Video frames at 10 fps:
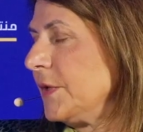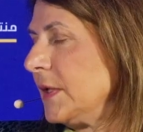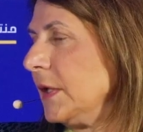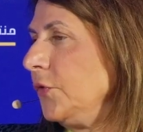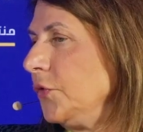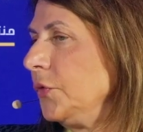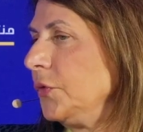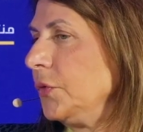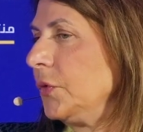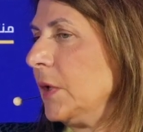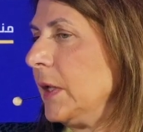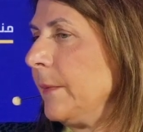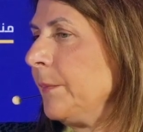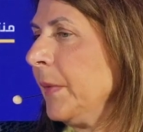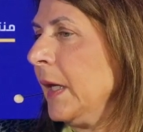
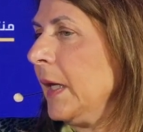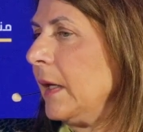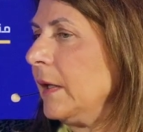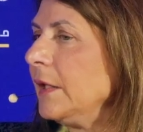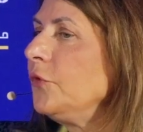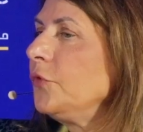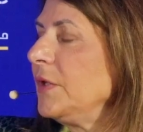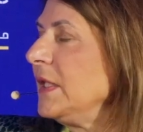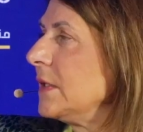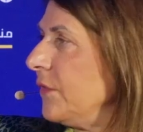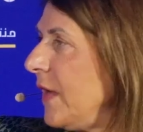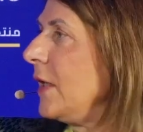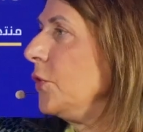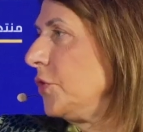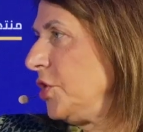into these
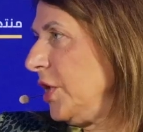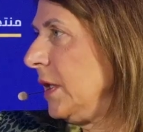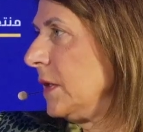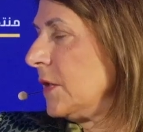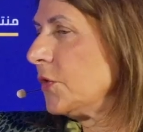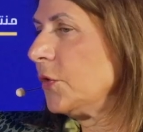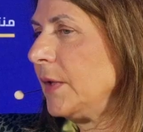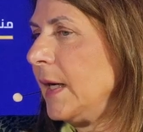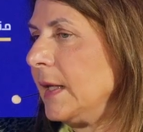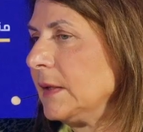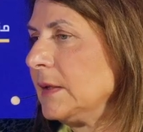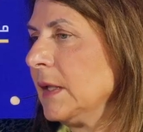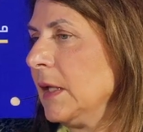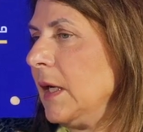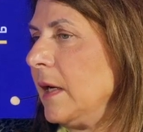value chains so that
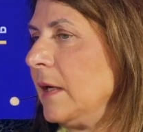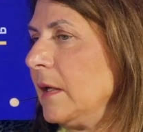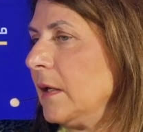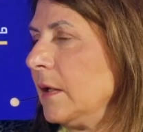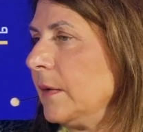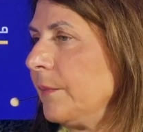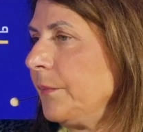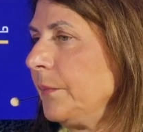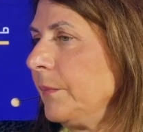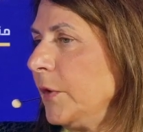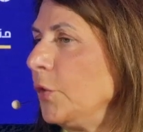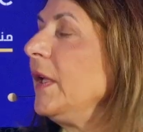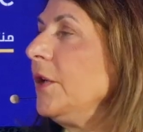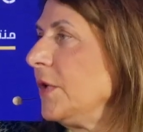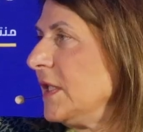you
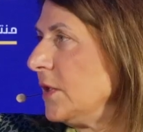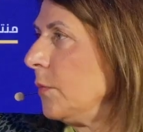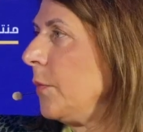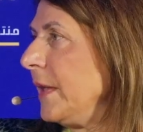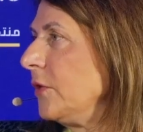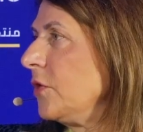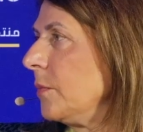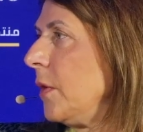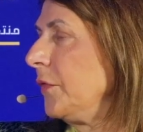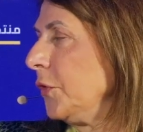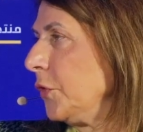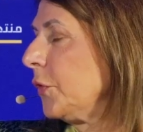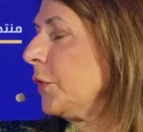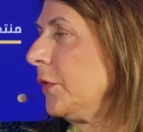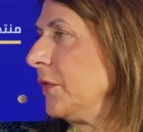increase the momentum of the
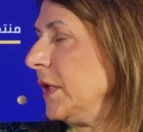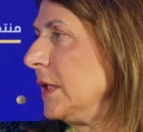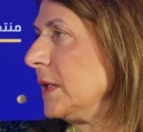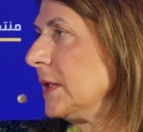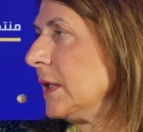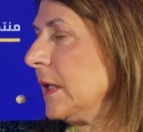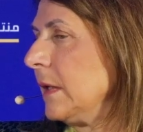growth of these